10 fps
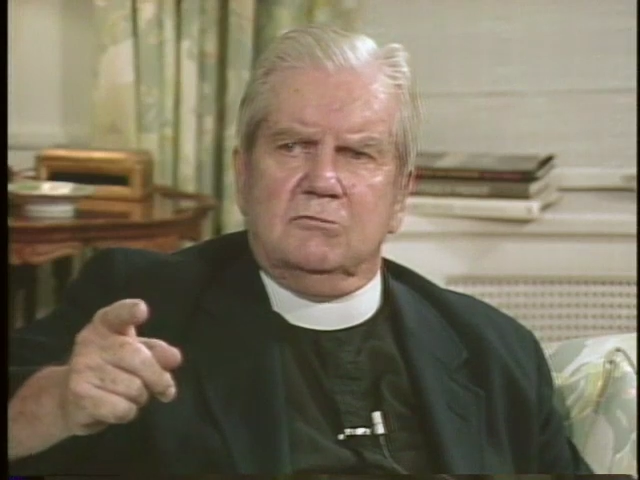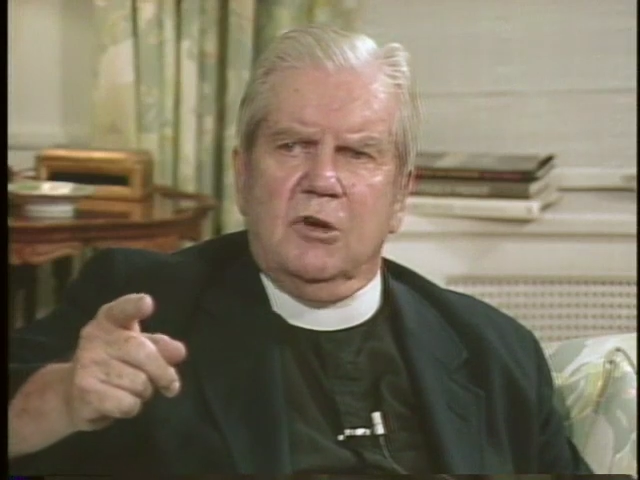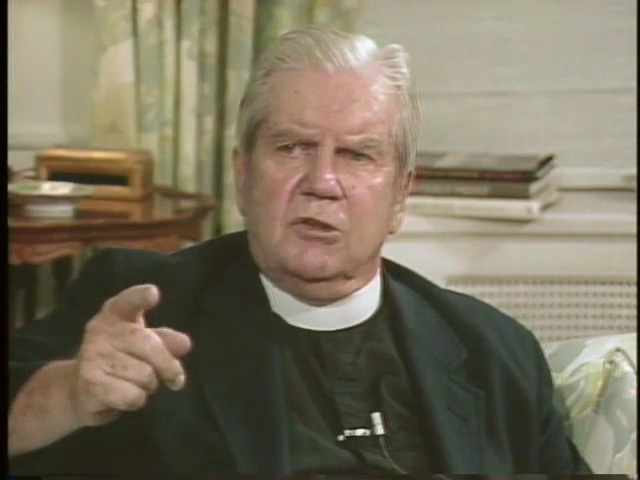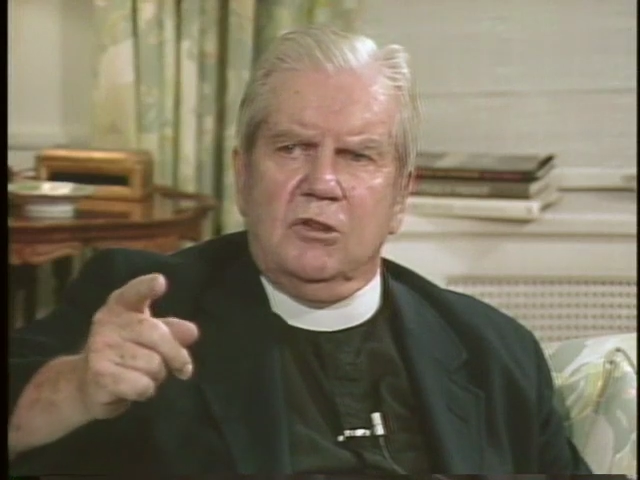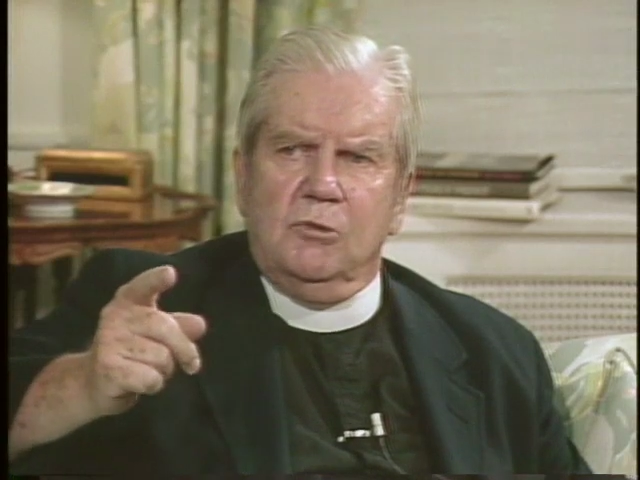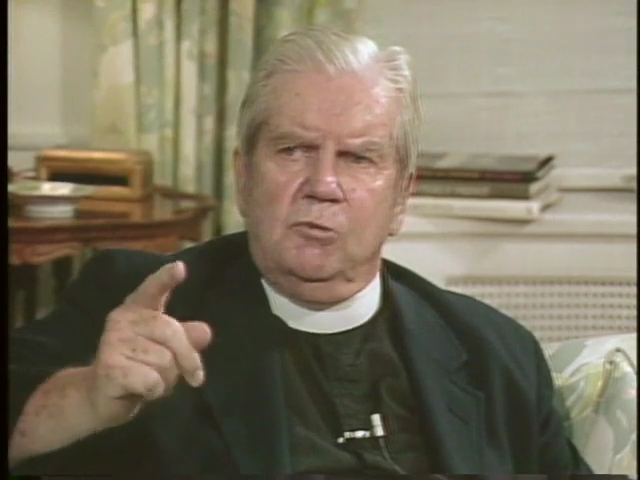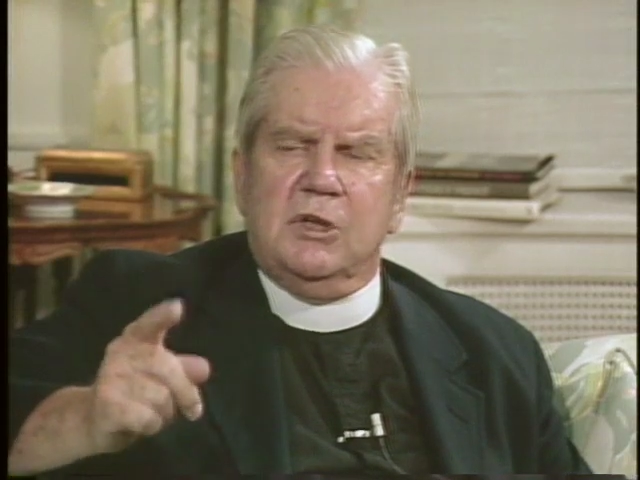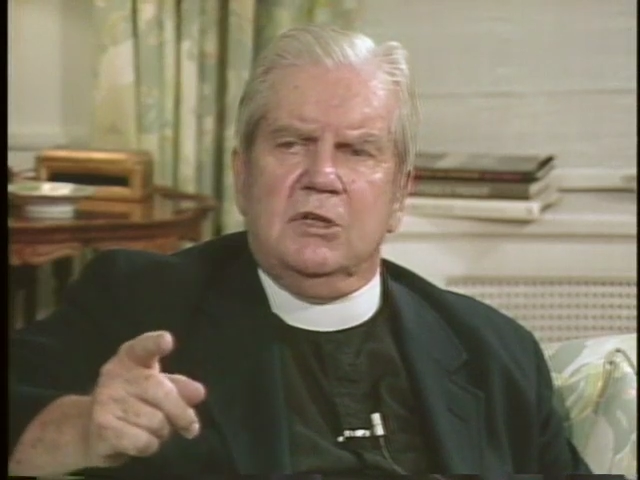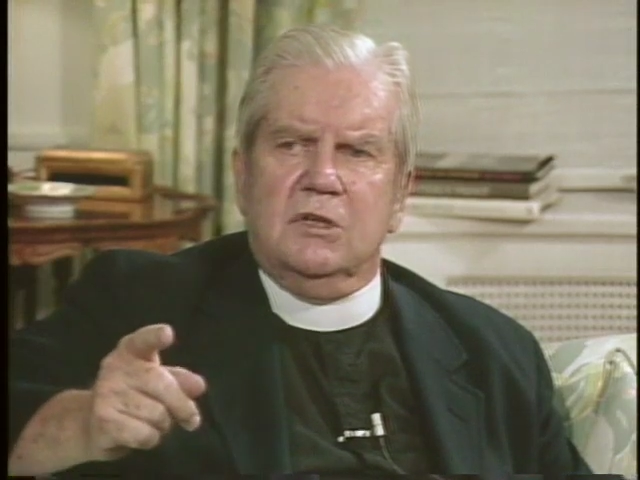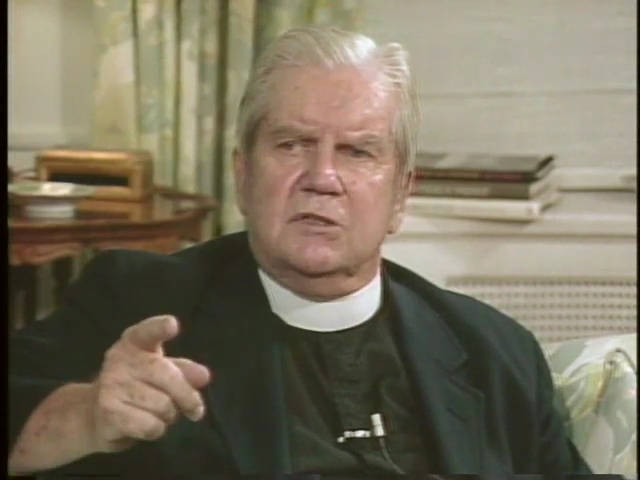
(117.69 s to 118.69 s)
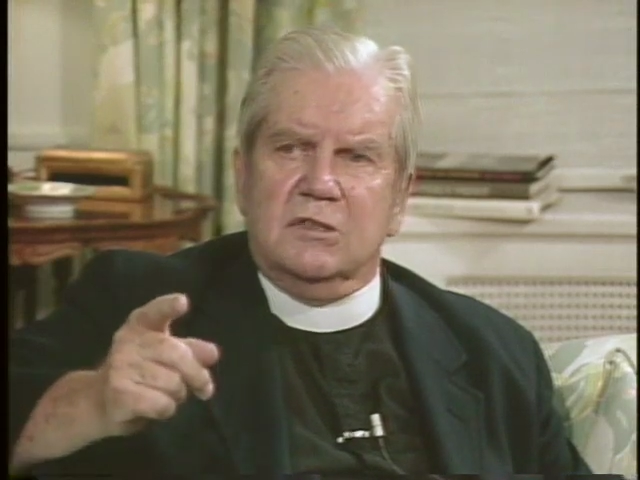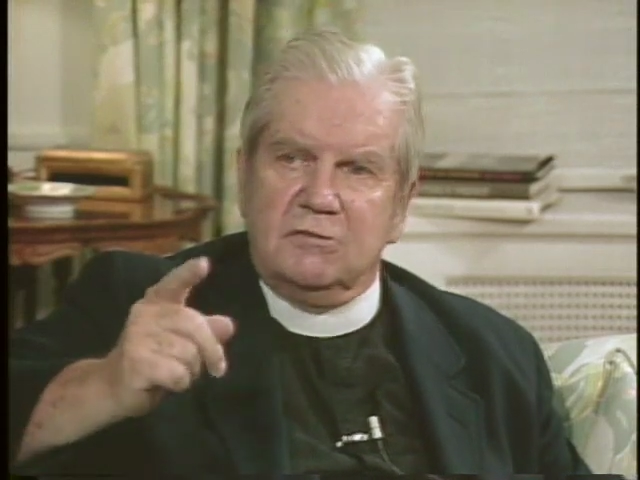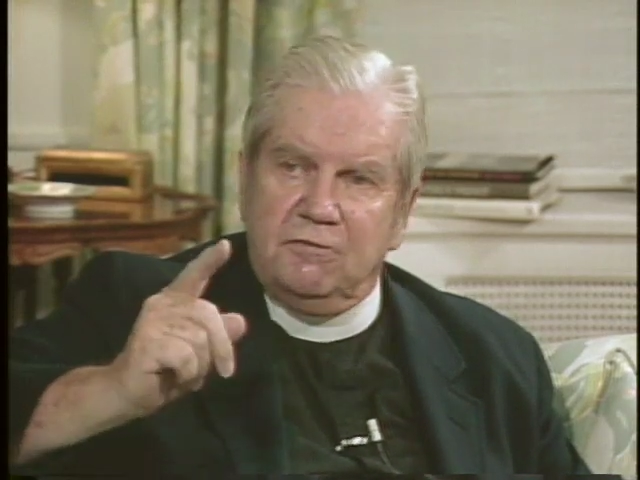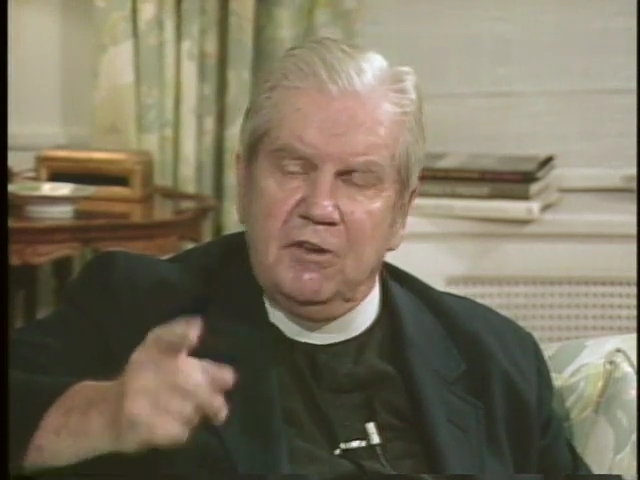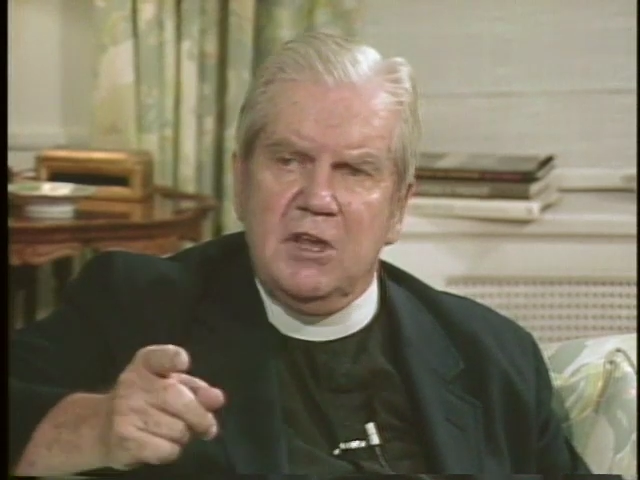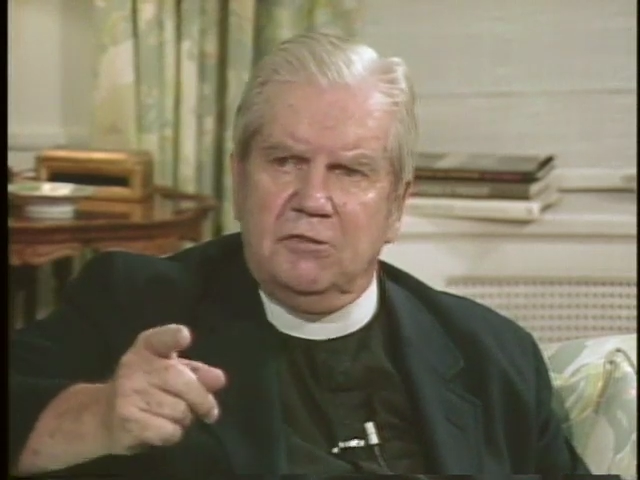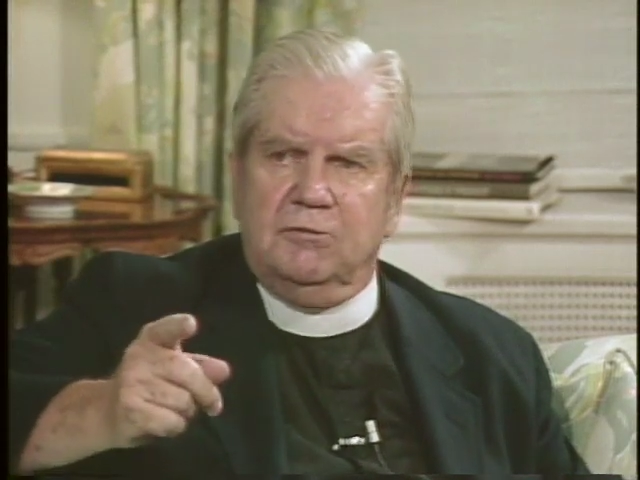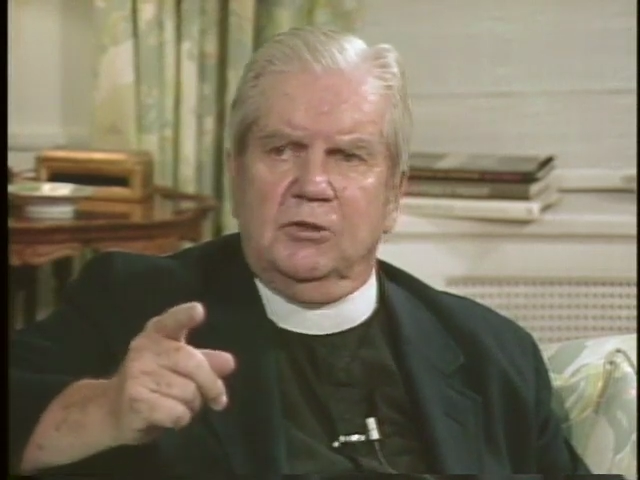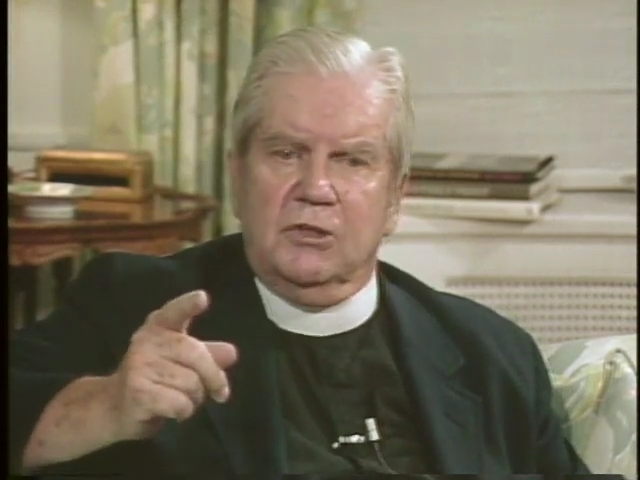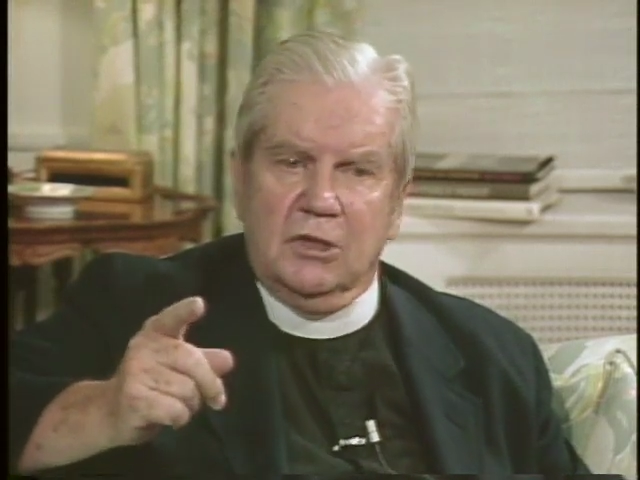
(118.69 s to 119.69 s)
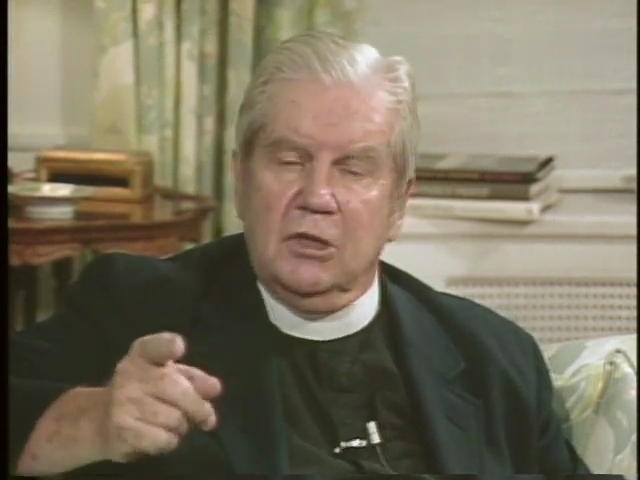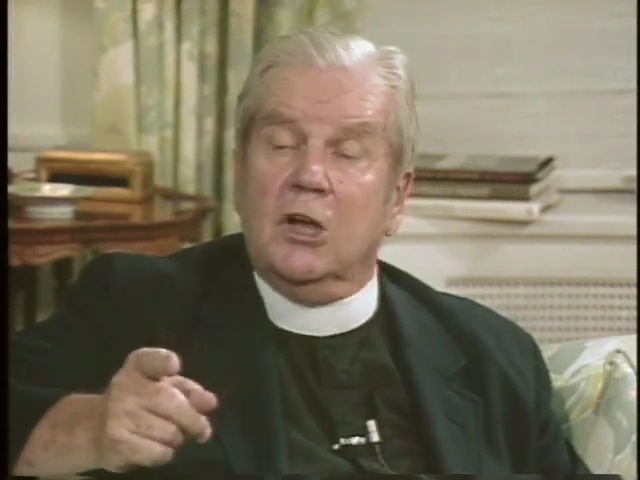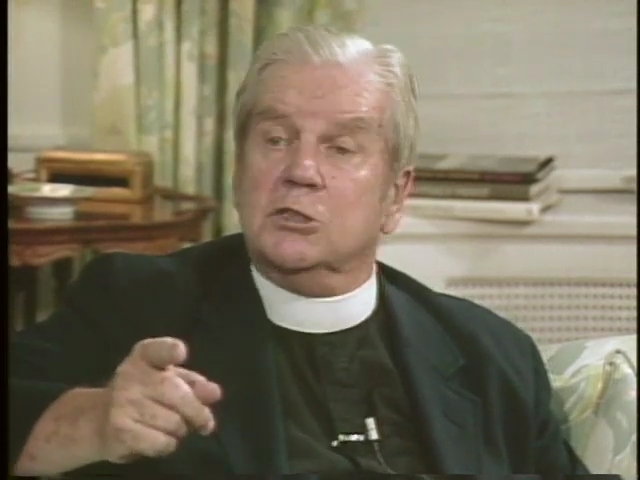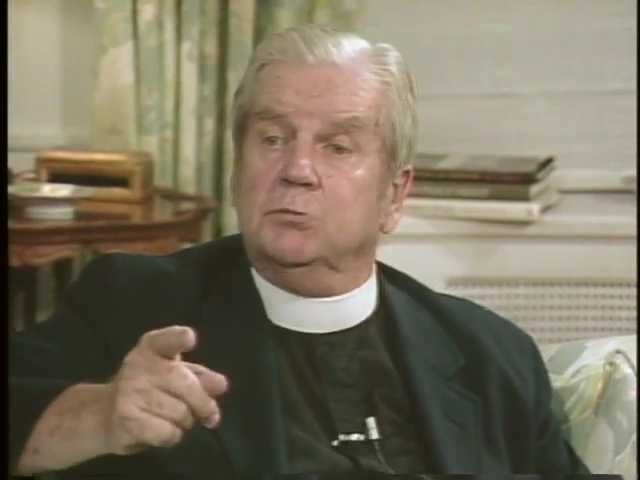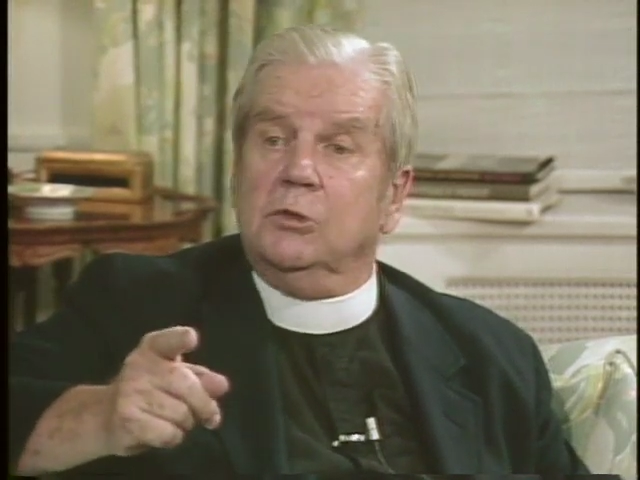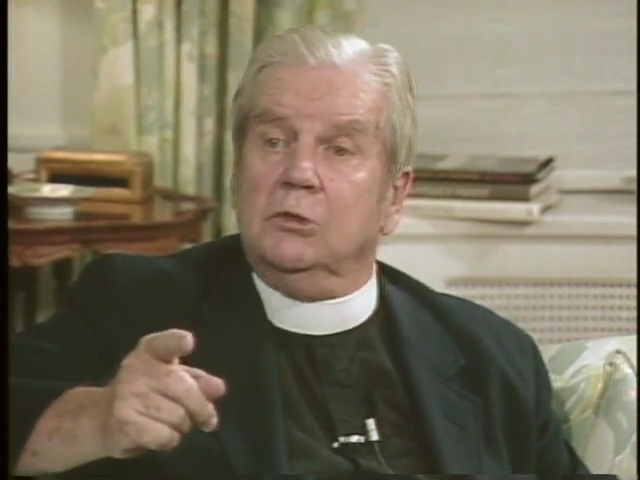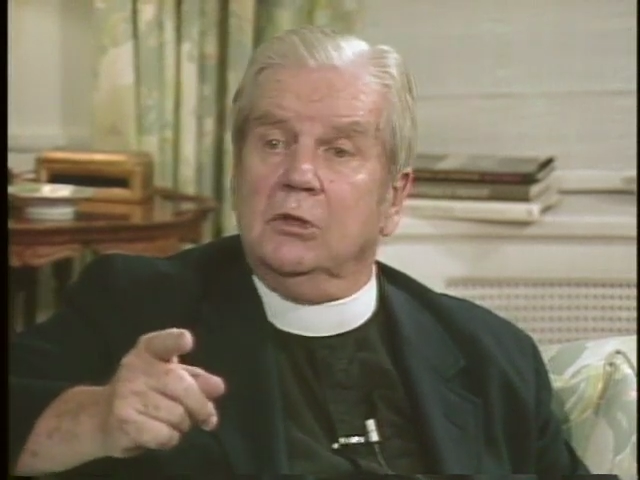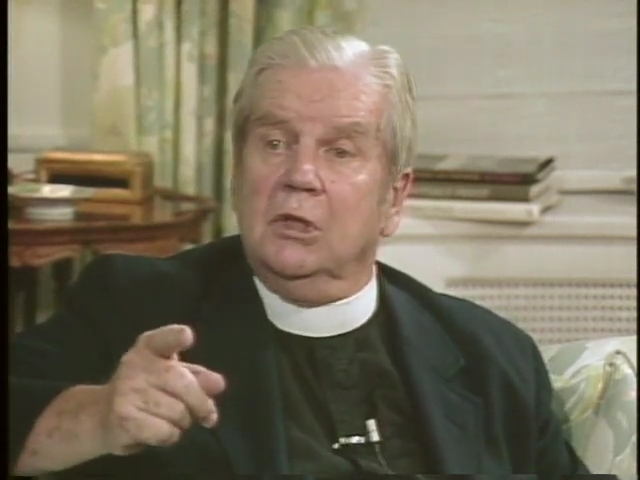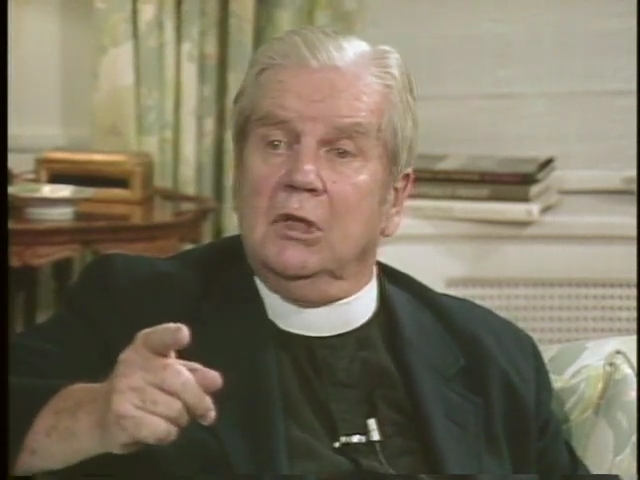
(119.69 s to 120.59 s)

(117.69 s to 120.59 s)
whether the witness is faithful to the gospel,